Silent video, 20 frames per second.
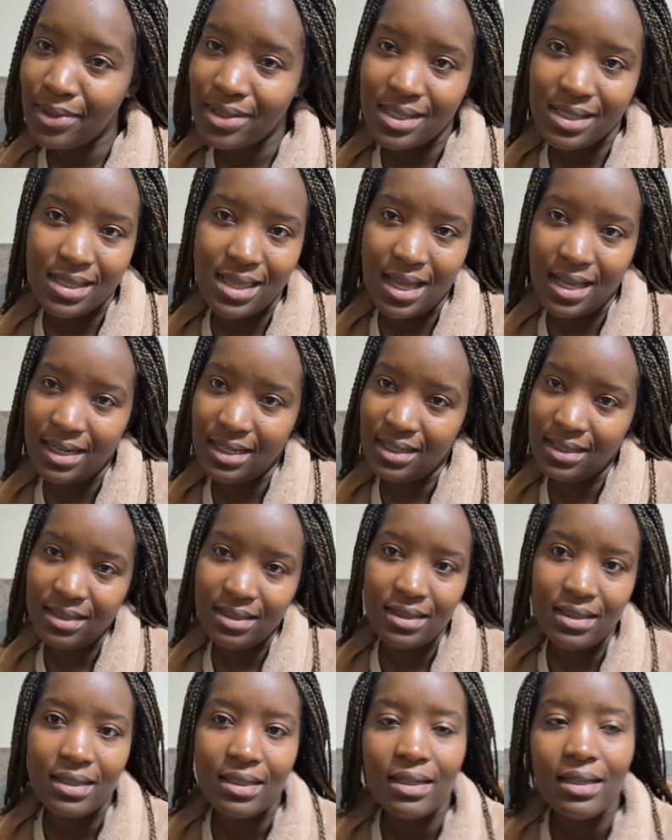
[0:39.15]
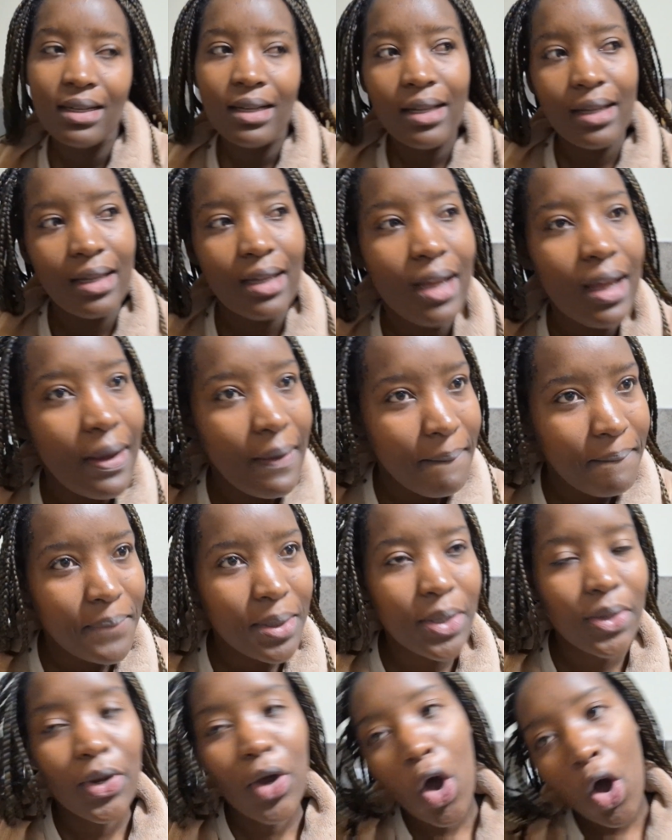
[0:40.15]
not studying
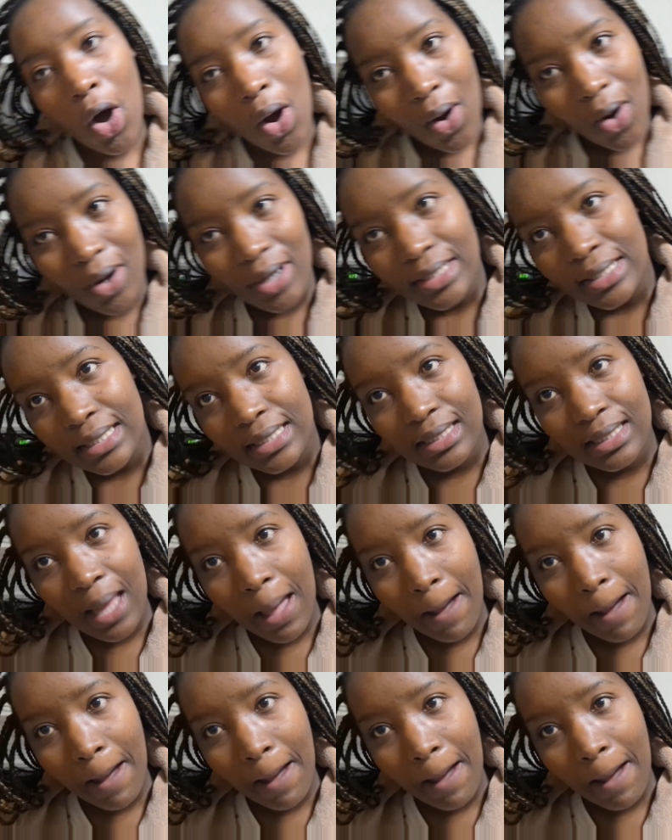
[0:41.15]
because